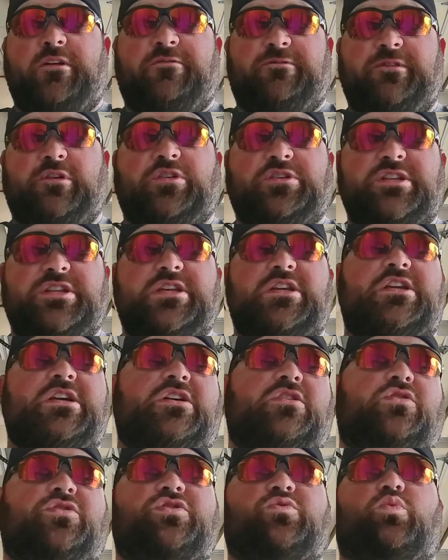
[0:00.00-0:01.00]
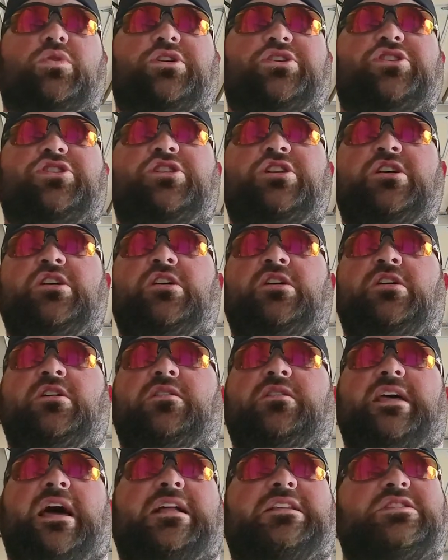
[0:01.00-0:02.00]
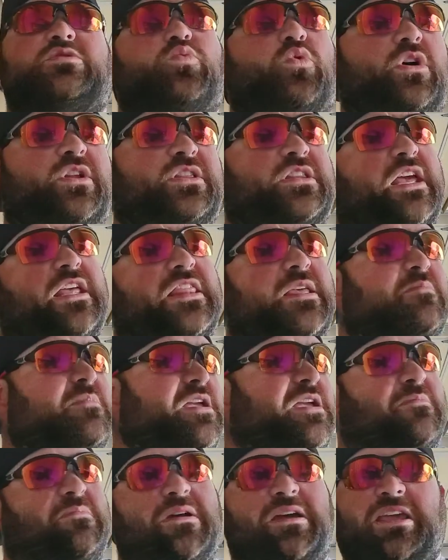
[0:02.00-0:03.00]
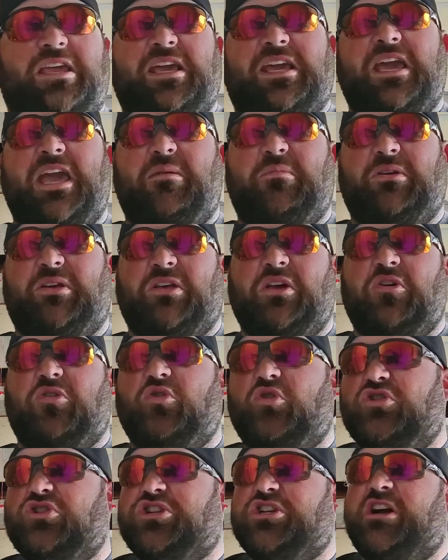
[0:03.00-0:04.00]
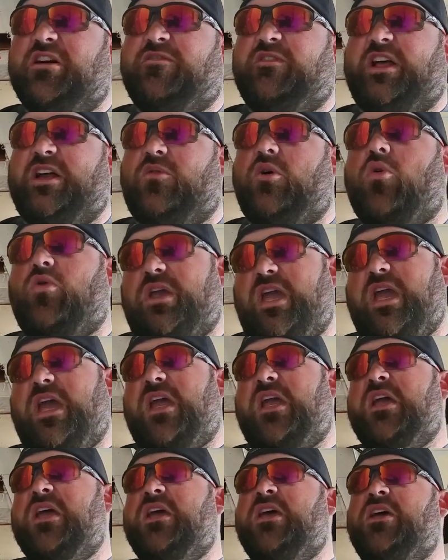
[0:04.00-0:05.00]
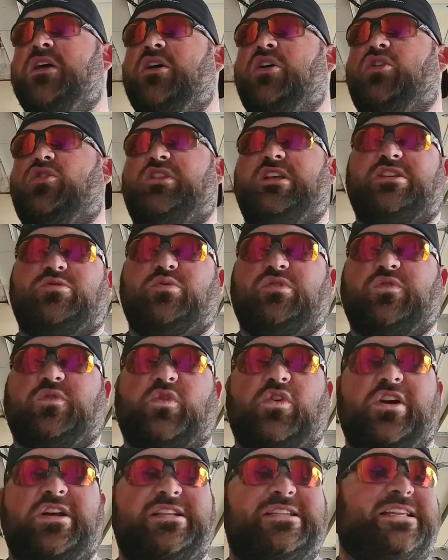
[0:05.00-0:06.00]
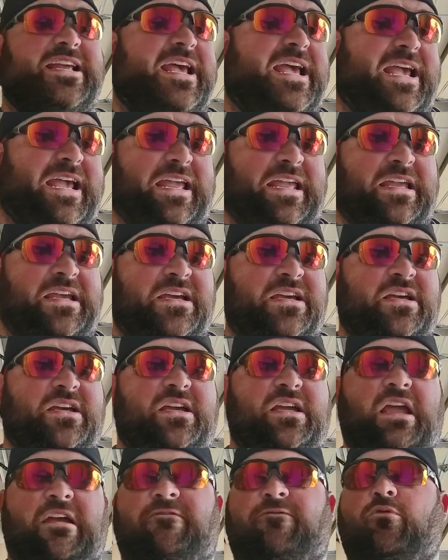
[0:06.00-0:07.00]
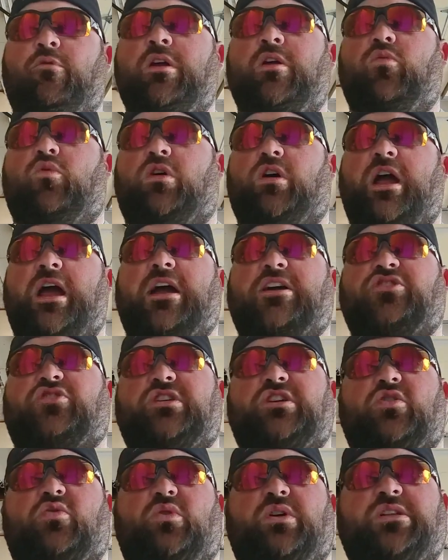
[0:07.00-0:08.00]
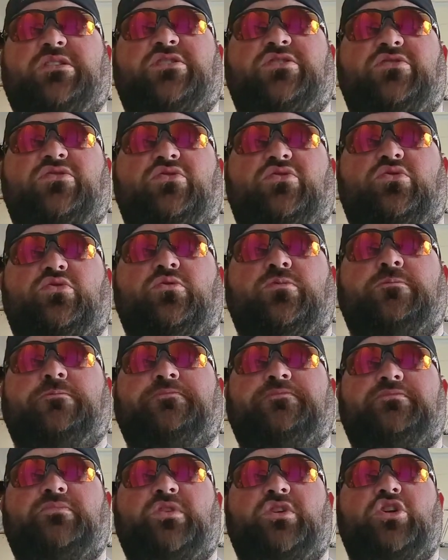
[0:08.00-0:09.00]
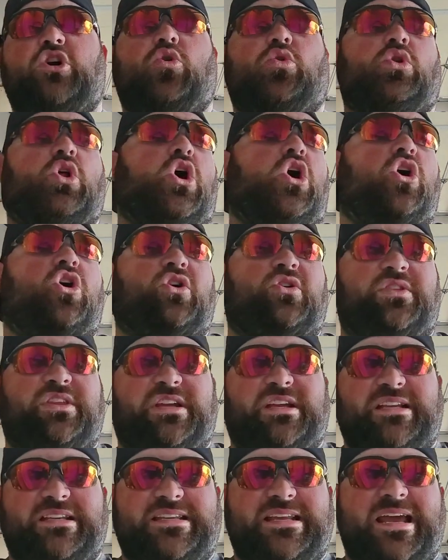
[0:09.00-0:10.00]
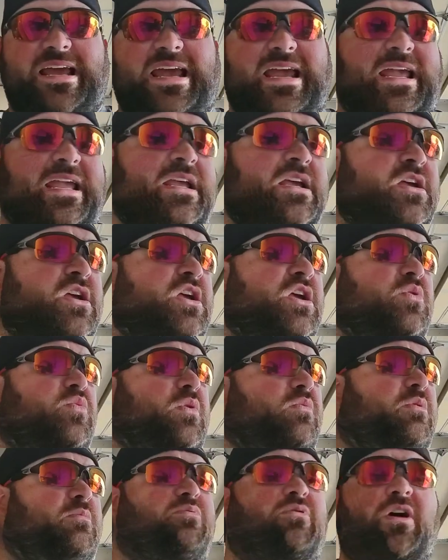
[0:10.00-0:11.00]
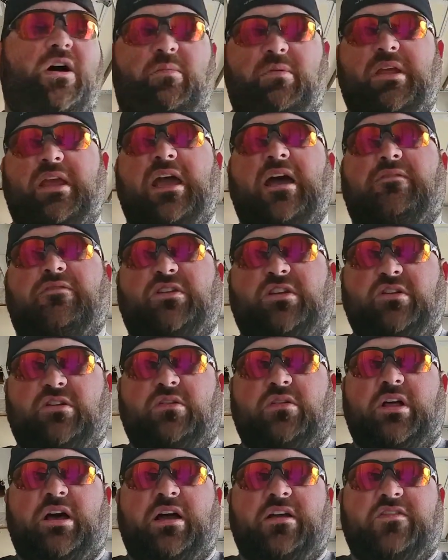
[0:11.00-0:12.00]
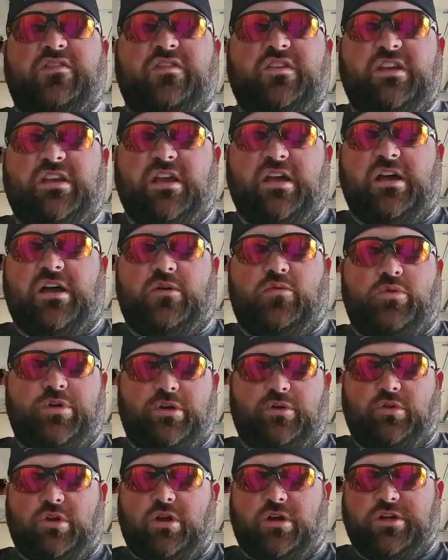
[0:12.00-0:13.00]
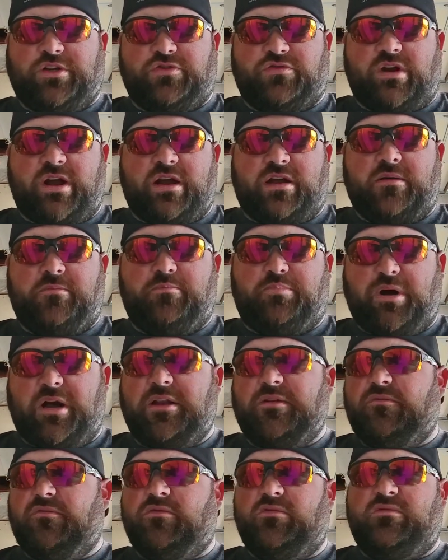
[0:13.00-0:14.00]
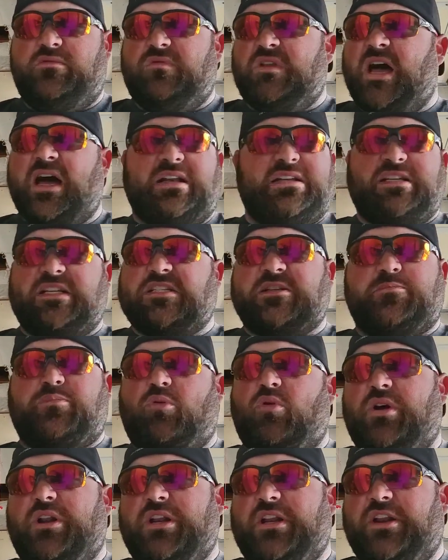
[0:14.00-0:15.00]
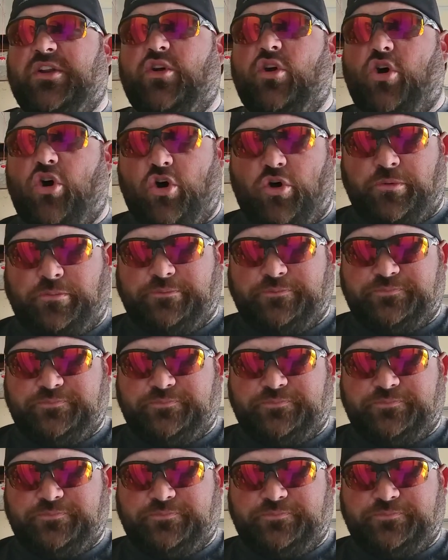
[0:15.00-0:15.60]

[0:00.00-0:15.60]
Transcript: filled to the gills, which that's one thing that me and Mickey came to the conclusion of, like, okay, this was for a day. If we were actually going to go longer than a day, we would probably have to utilize the rear luggage rack. But not disappointed at all